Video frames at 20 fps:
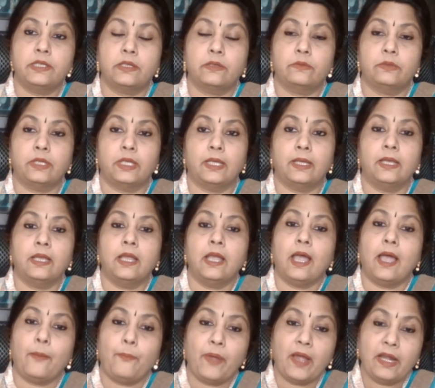Chavti.
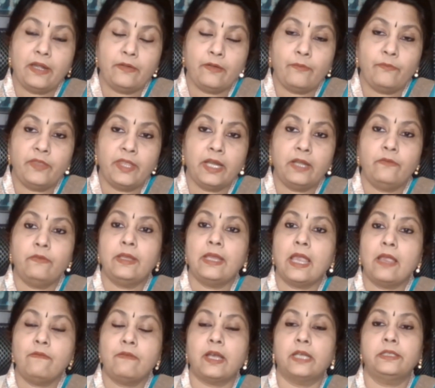Apart from that, we
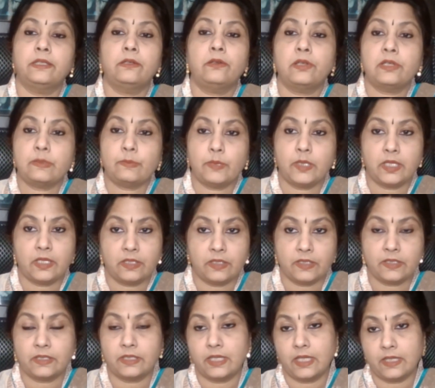have other
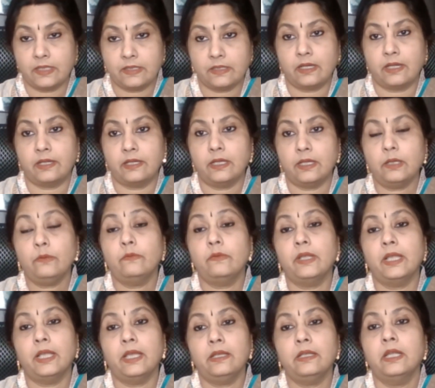auspicious days in India
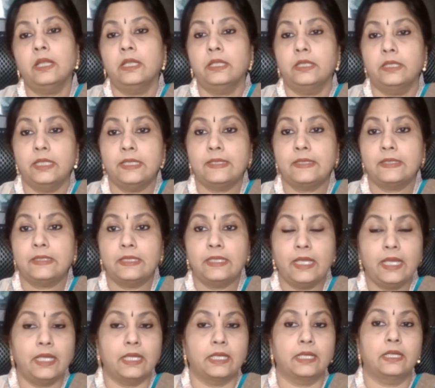where the
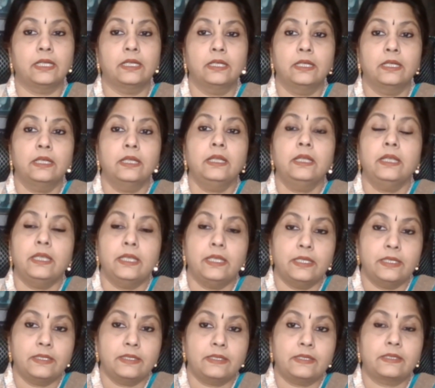snake
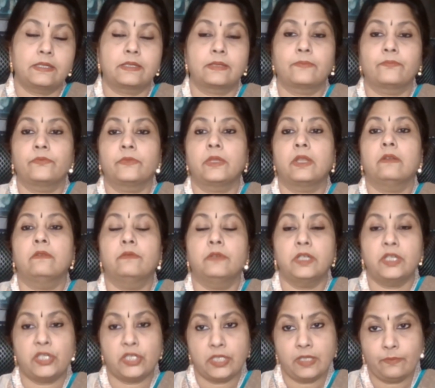is
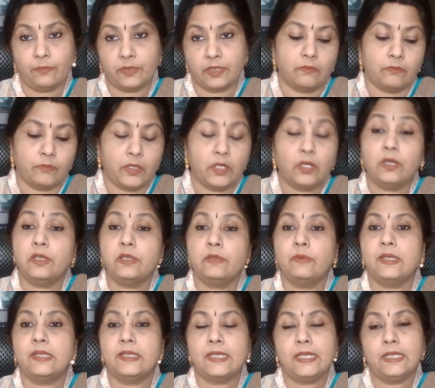worshipped because
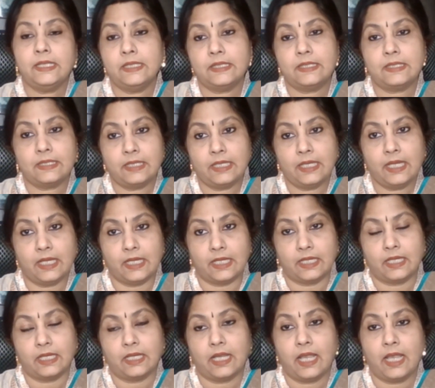we see the
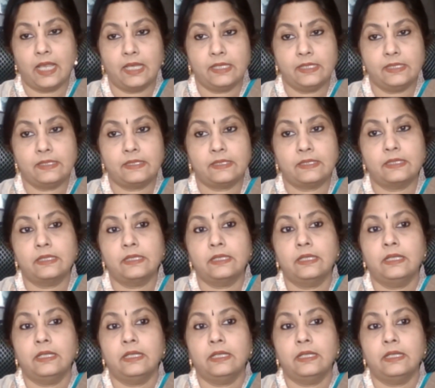snake as